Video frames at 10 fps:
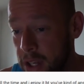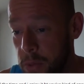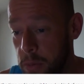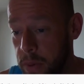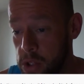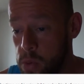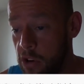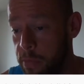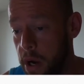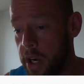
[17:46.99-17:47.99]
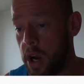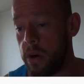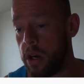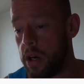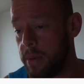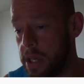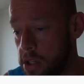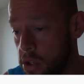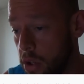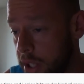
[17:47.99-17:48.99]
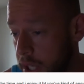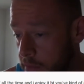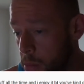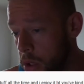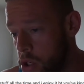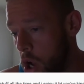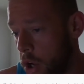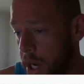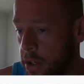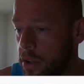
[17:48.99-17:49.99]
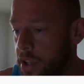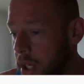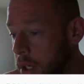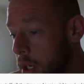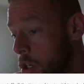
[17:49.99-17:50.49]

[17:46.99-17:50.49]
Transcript: you would be on £12 an hour at Hermes, so don't think everyone's on a good thing.